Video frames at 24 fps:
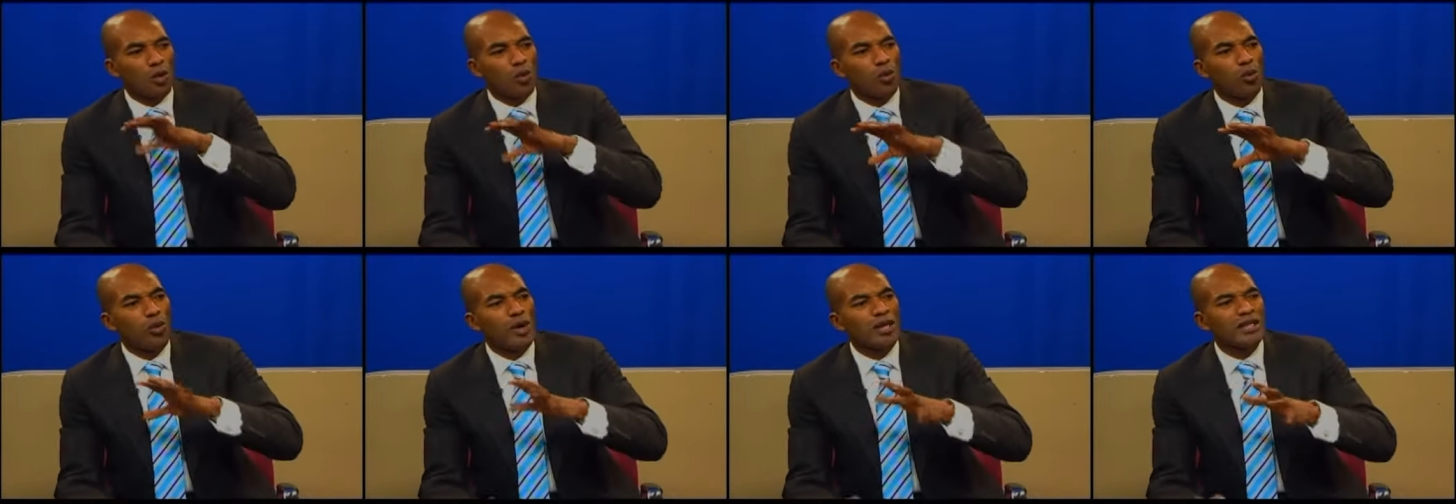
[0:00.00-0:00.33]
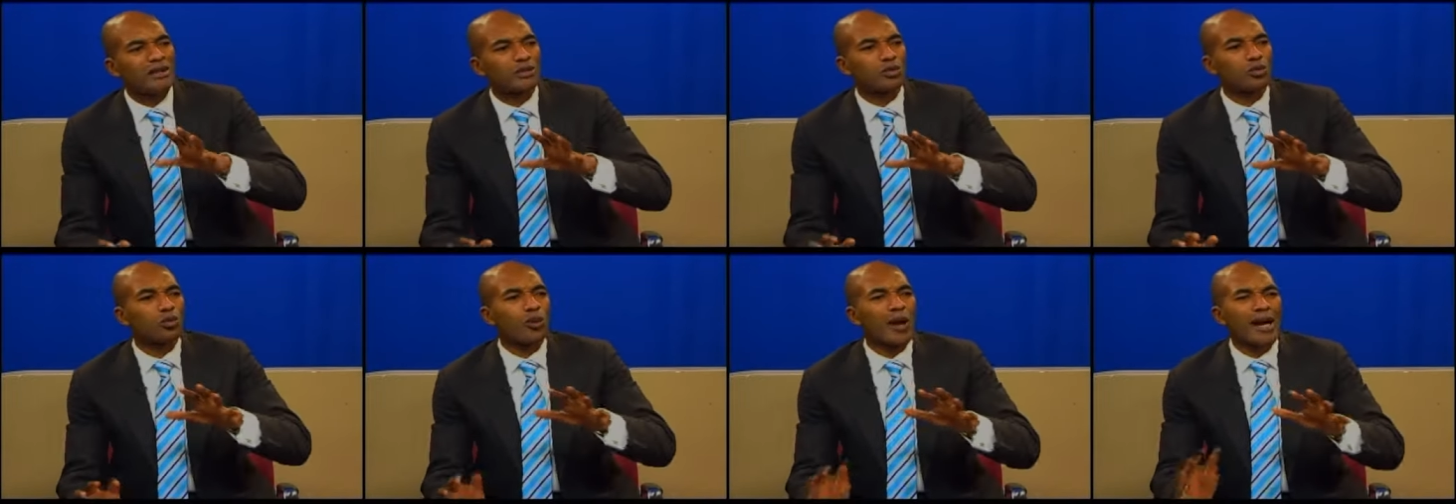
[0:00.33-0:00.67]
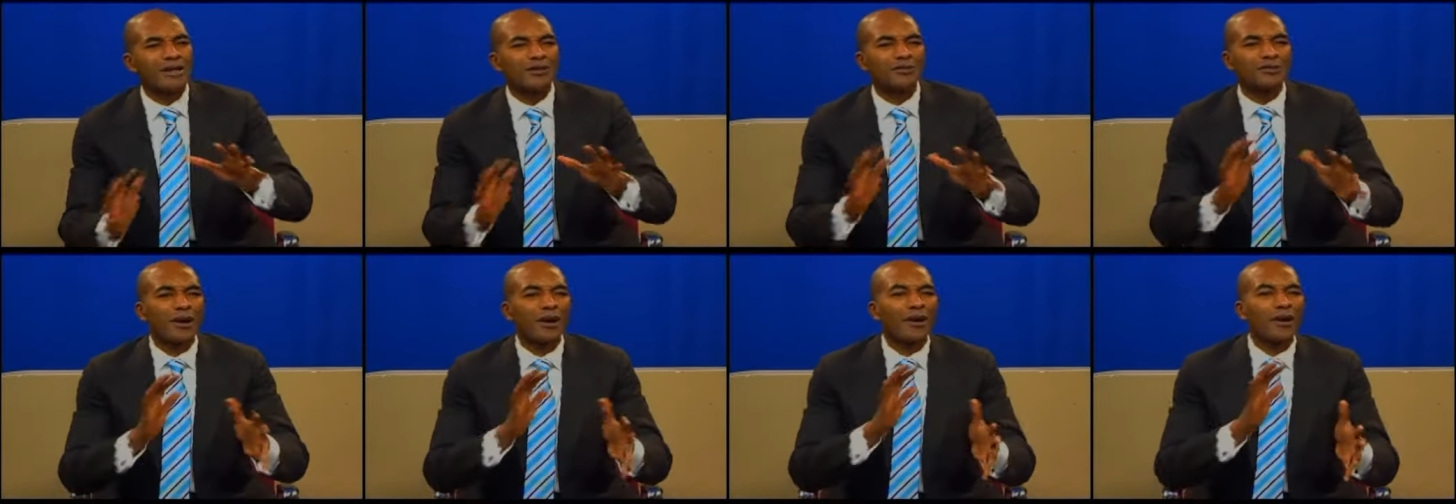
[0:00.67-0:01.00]
which
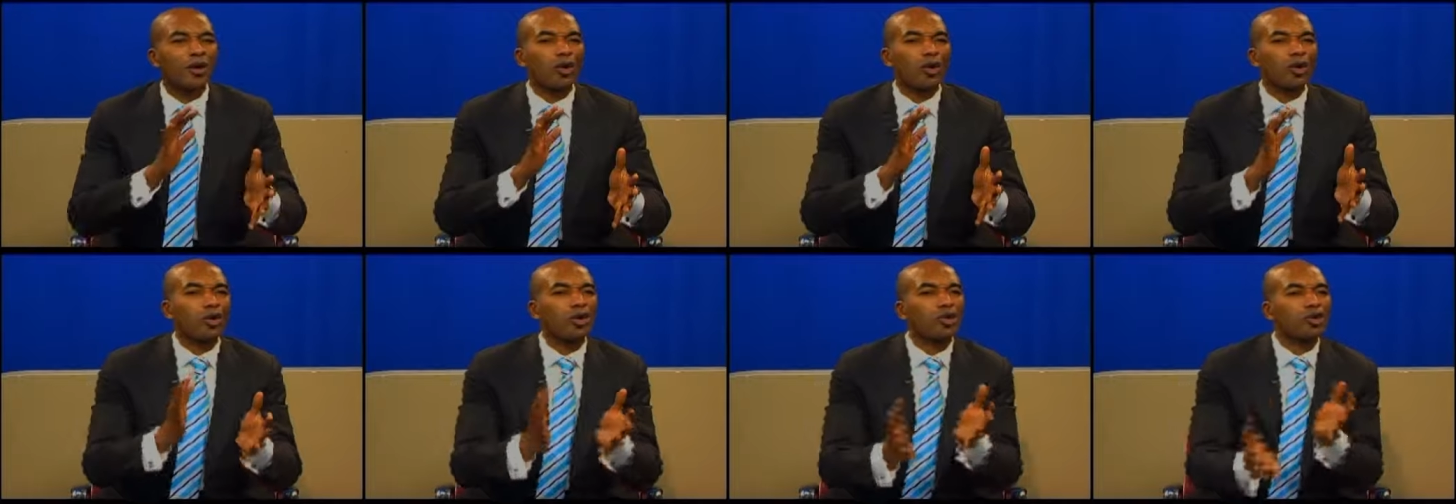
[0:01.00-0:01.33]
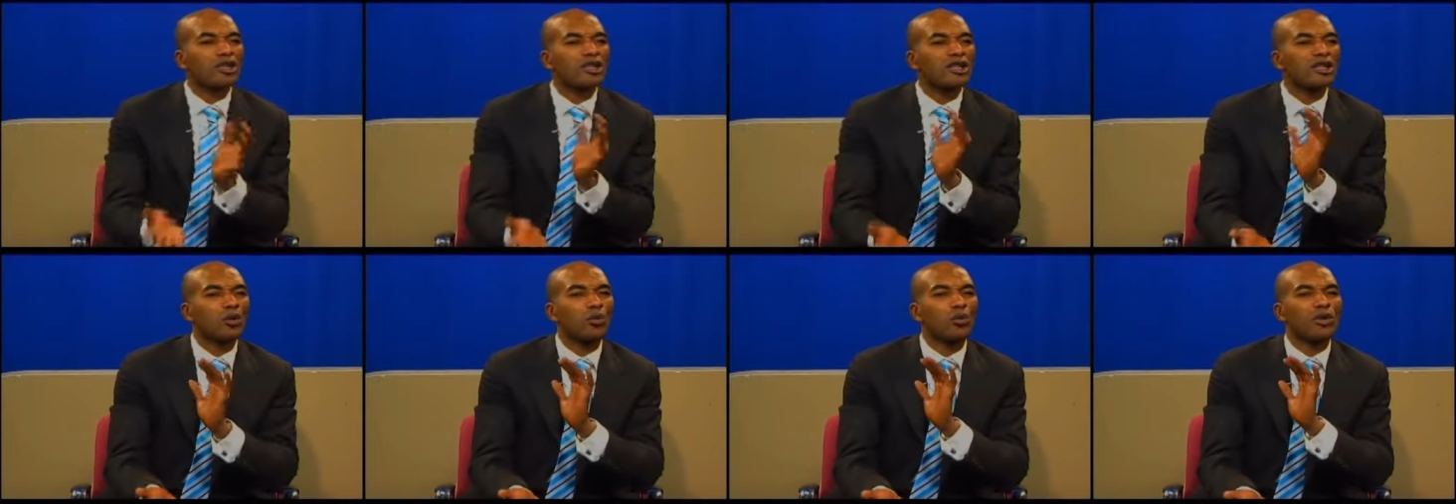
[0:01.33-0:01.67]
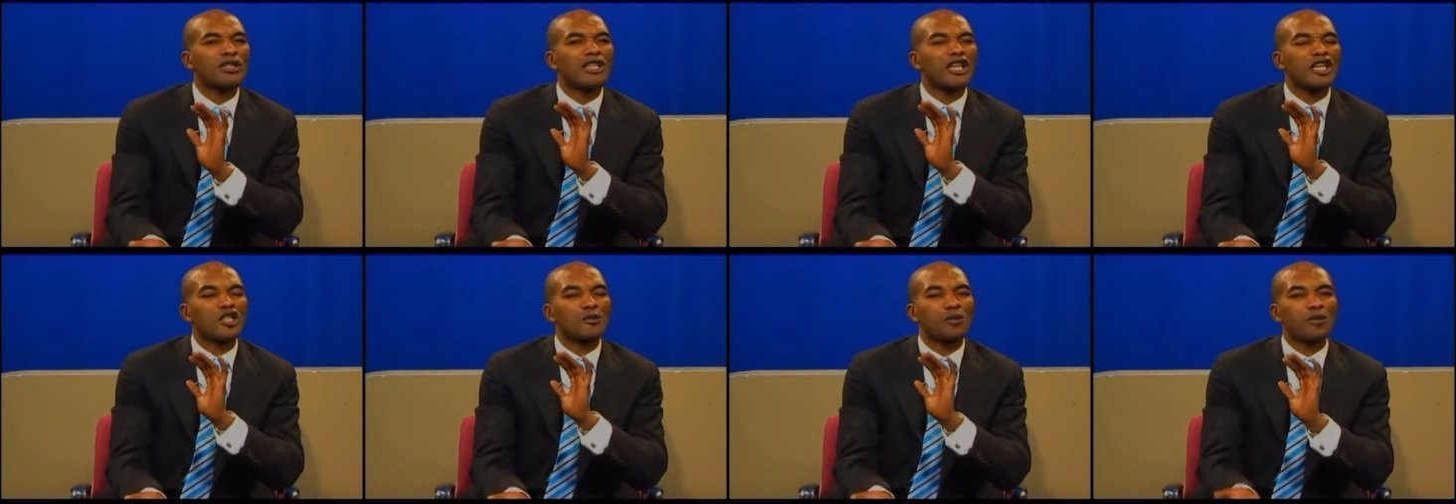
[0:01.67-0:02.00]
works very closely
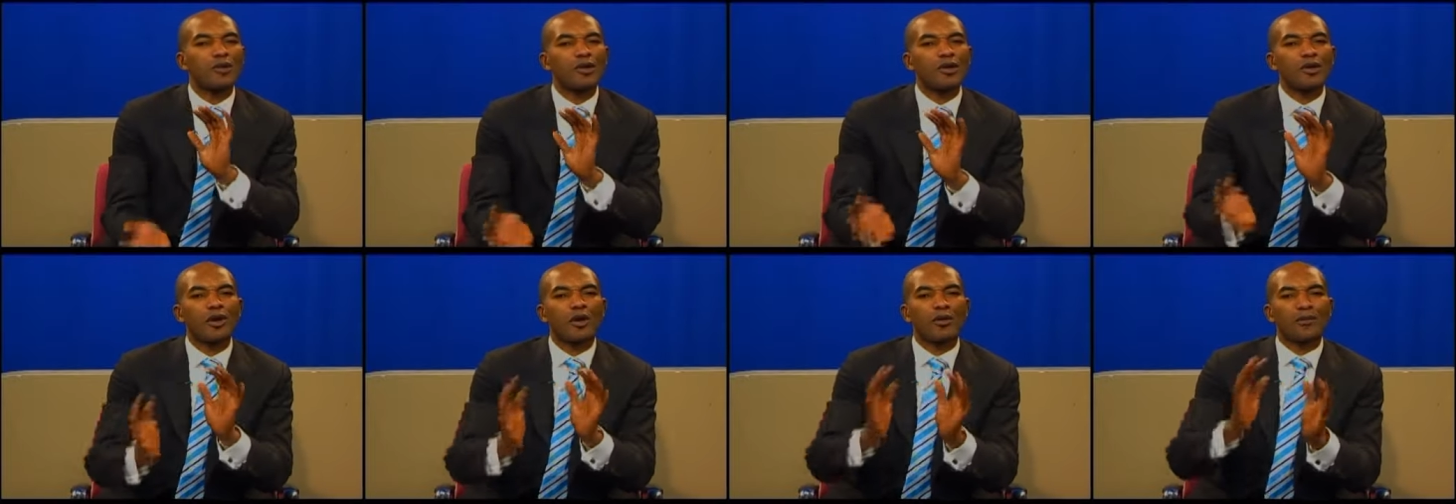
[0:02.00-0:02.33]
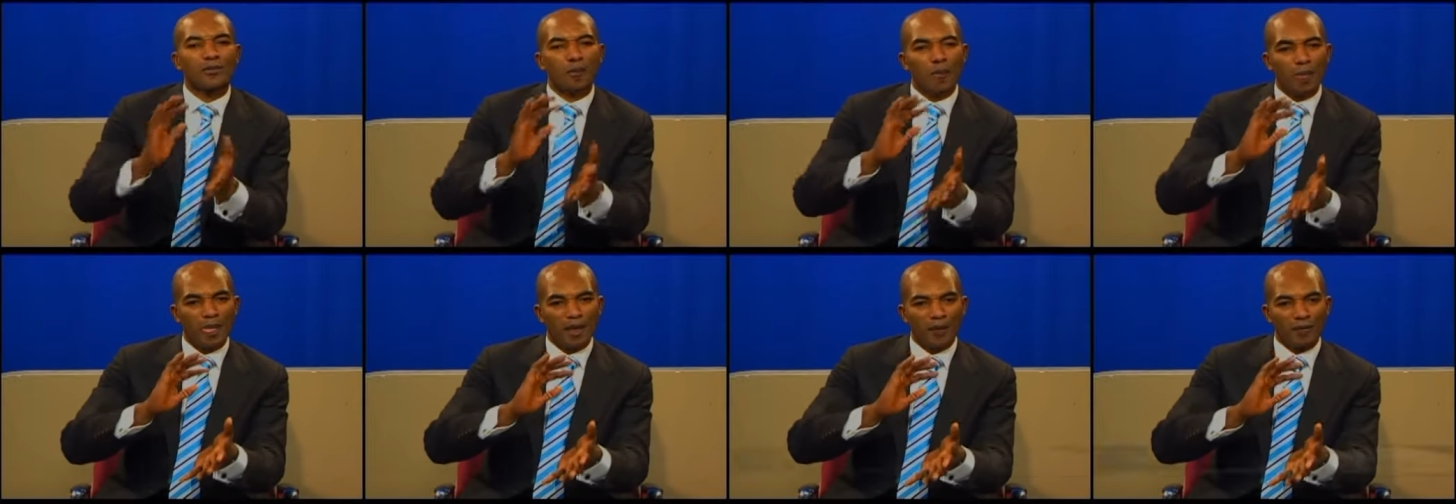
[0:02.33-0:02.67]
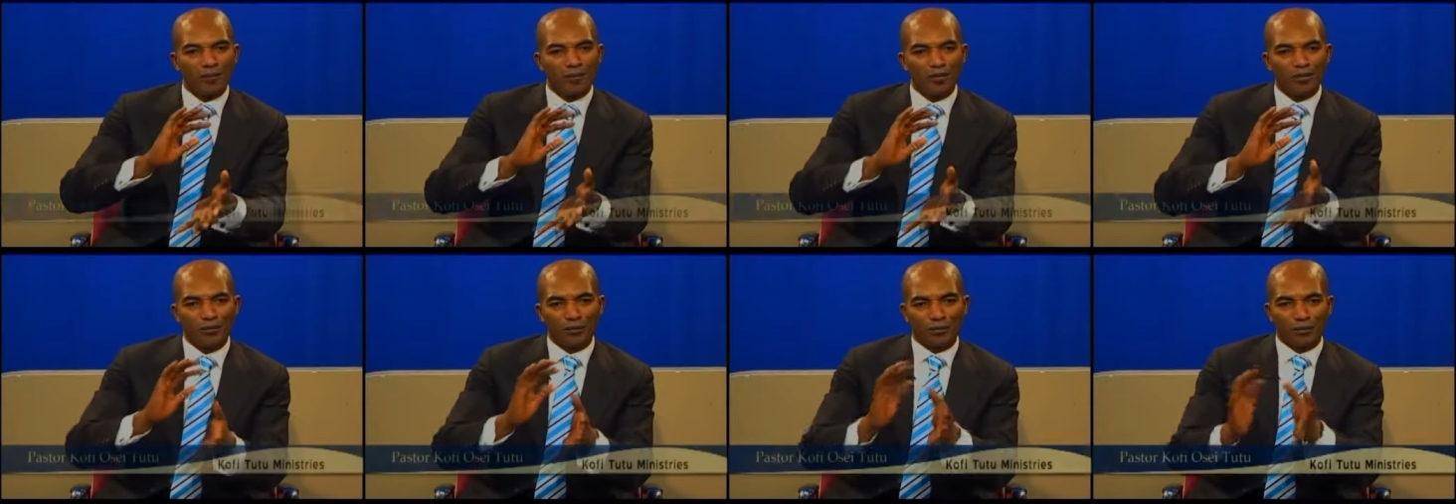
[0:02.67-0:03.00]
with the spirit of
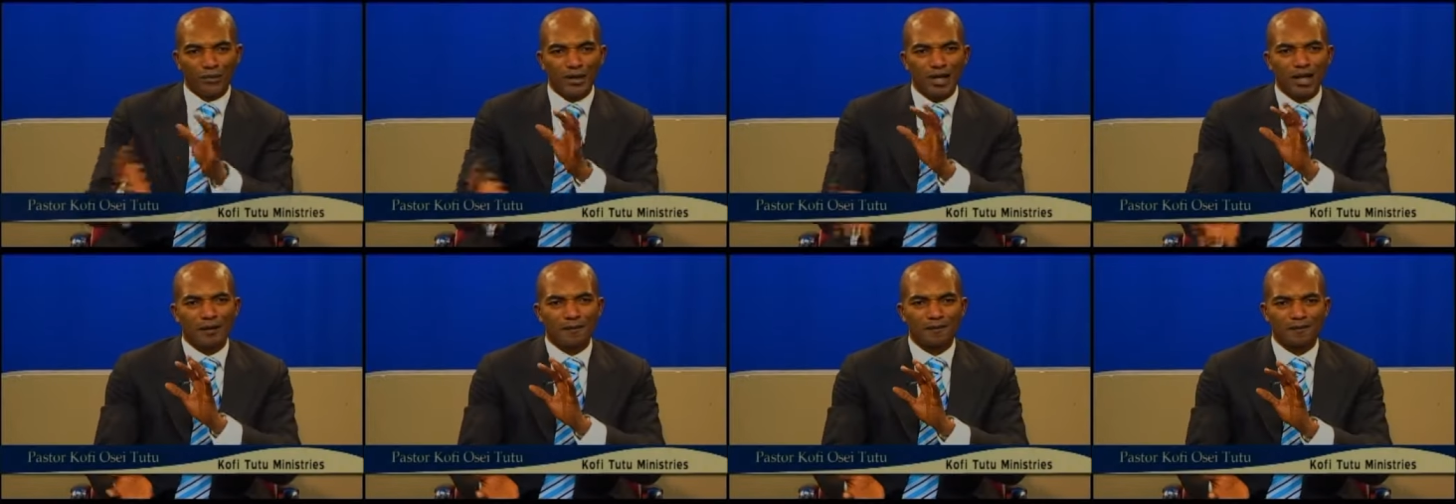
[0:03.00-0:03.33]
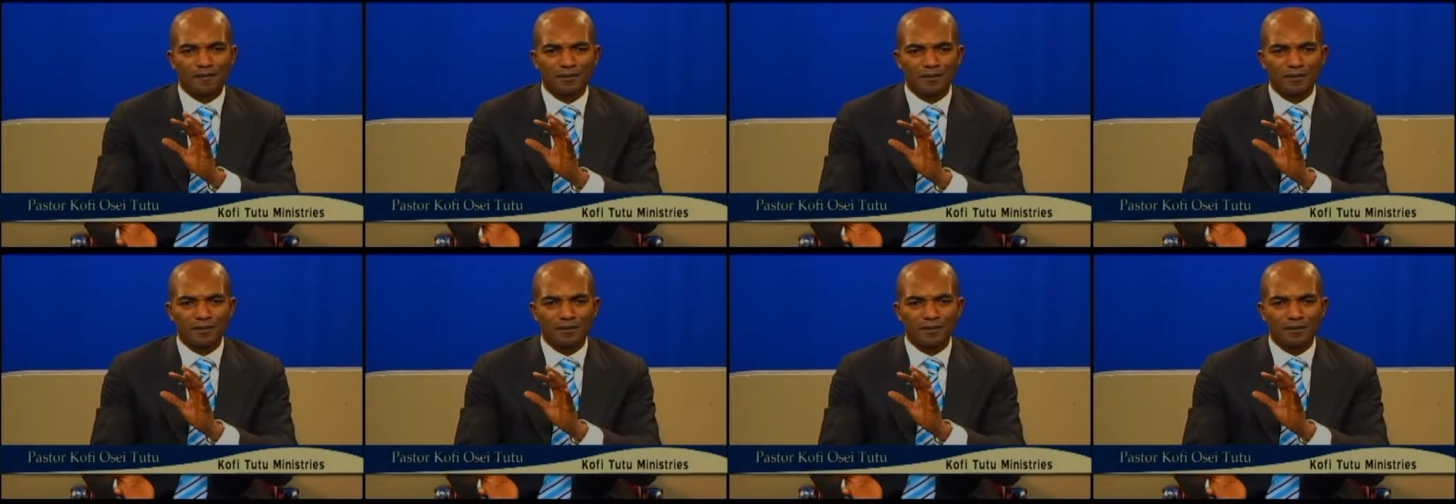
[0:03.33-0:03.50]
fear